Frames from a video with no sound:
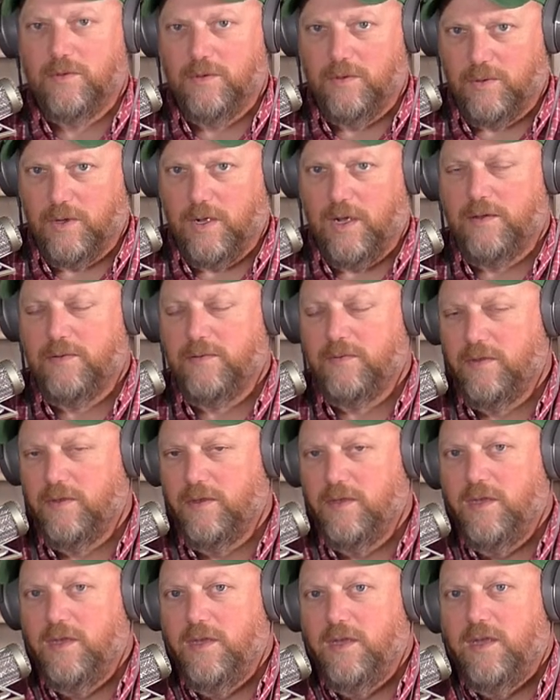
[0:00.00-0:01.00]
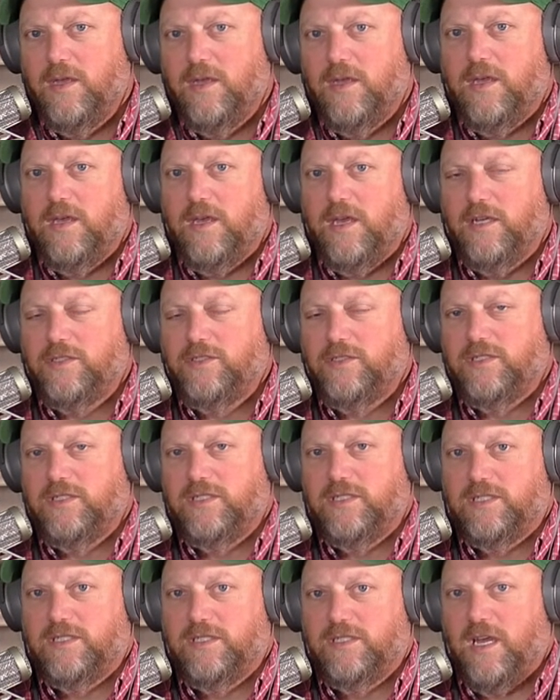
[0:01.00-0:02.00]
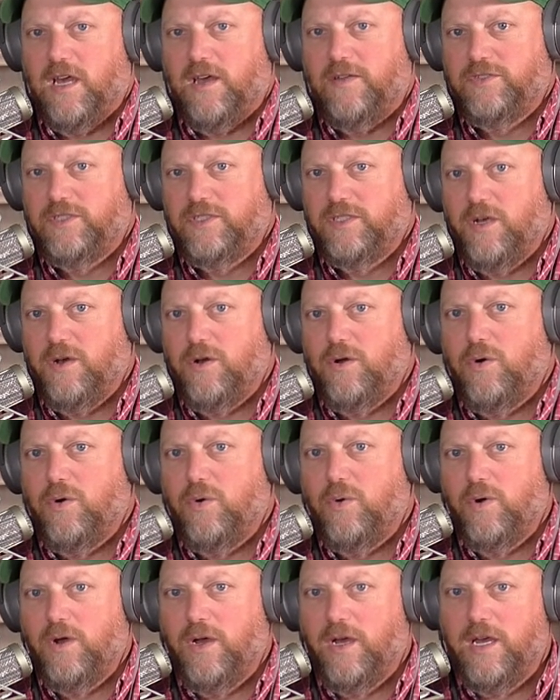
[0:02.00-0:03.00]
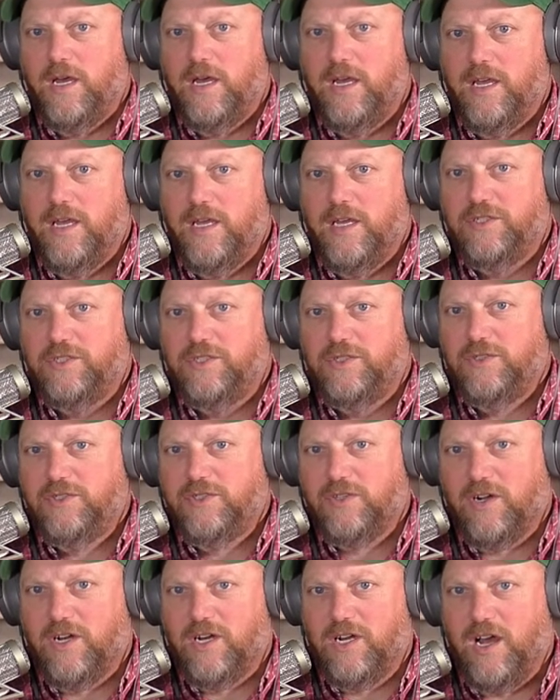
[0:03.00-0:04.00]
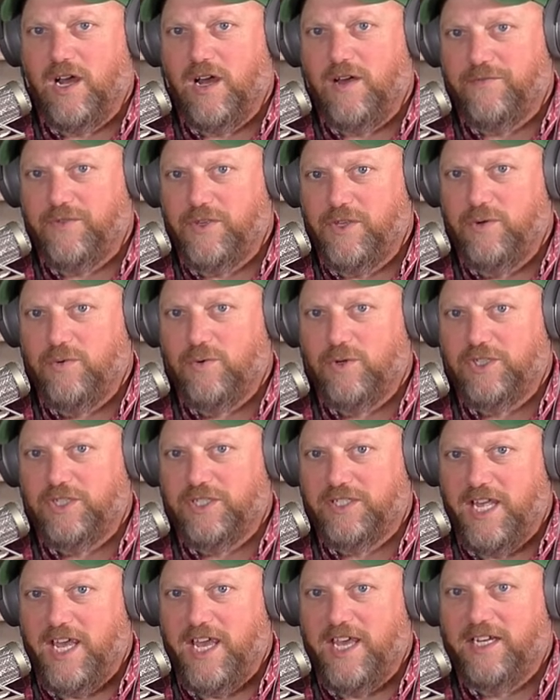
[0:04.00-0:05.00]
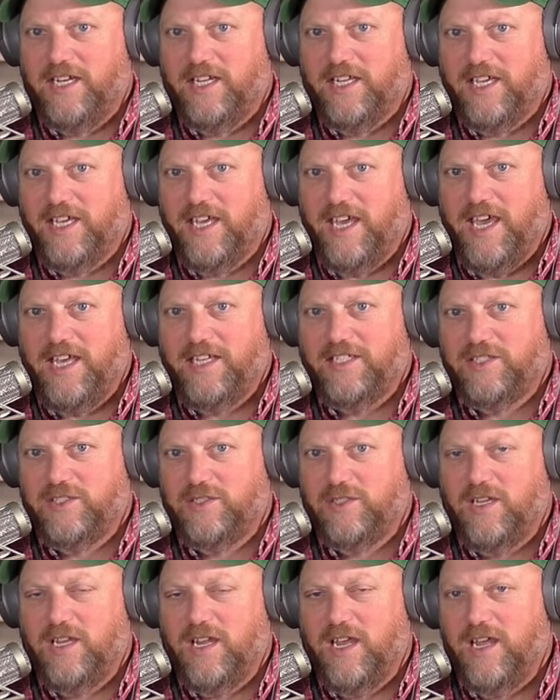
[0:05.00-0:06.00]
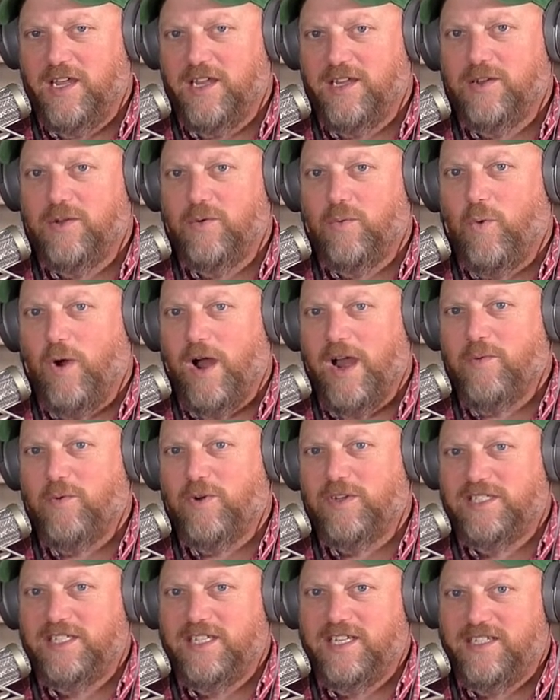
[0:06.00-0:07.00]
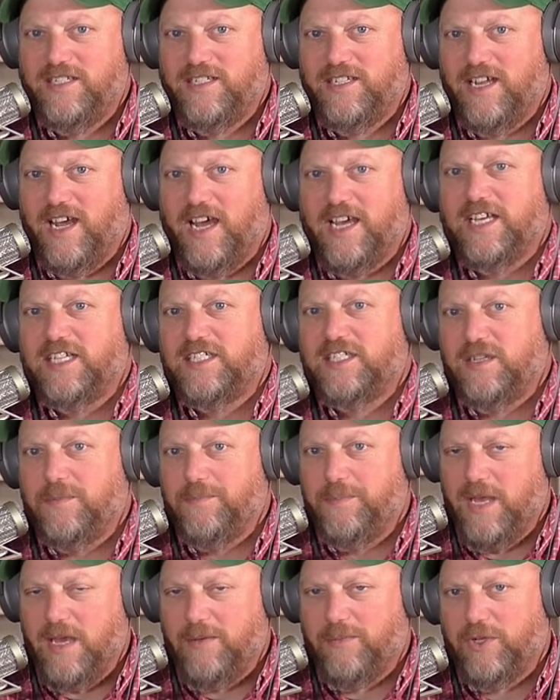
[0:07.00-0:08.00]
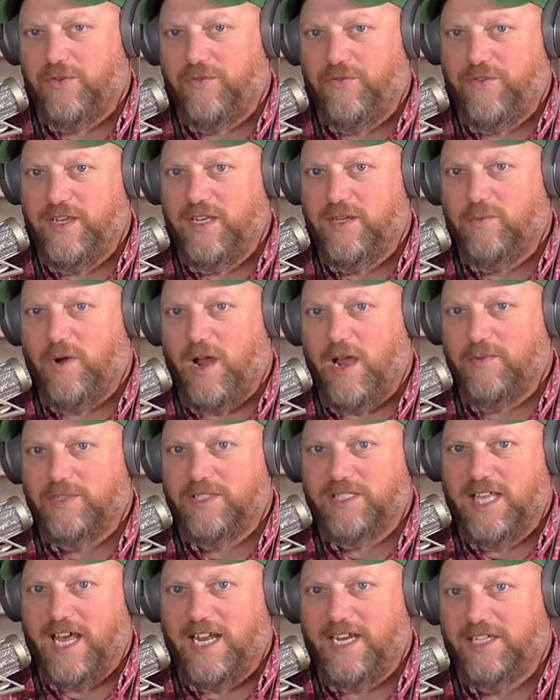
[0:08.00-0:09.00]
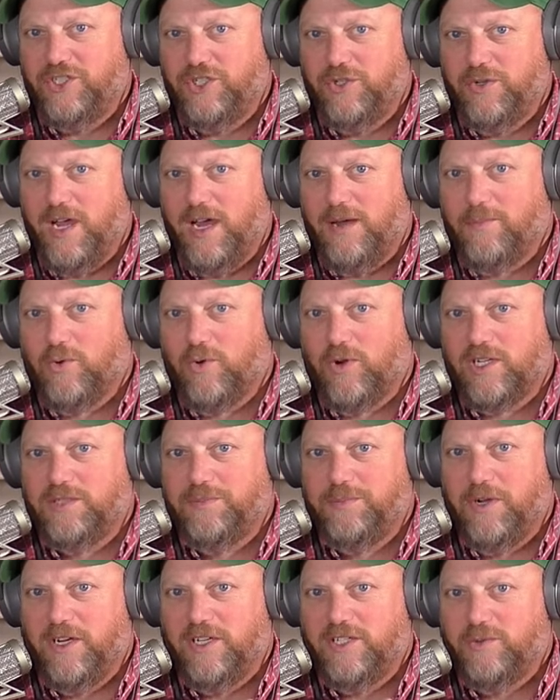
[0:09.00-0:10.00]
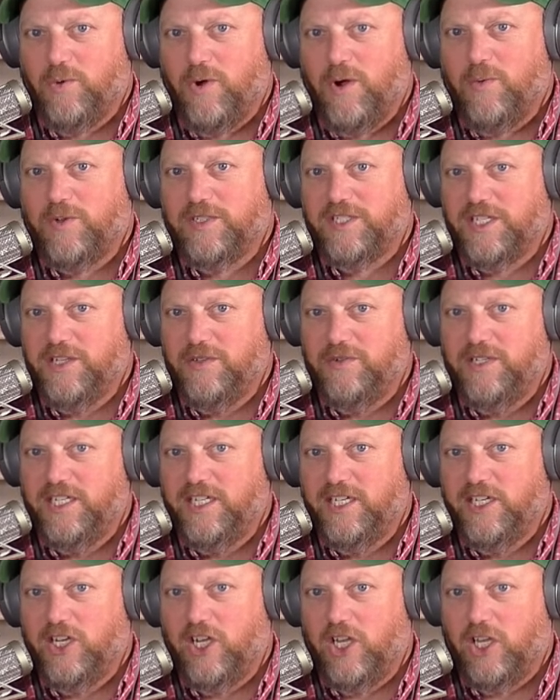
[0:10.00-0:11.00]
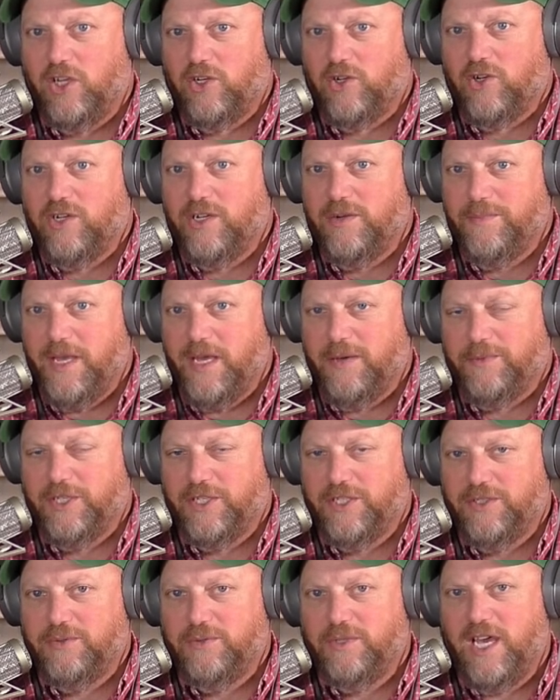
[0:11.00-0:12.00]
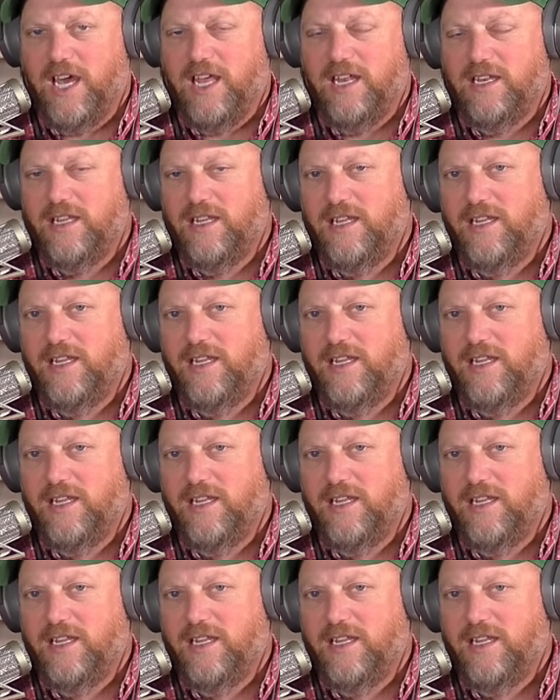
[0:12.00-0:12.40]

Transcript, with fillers: Okay. Interesting stuff. So as you started off, you were just handling gates. Uh, why was it, I guess, to be able to feed? Why was that as you got more experience? What was it you needed to learn to be able to do that?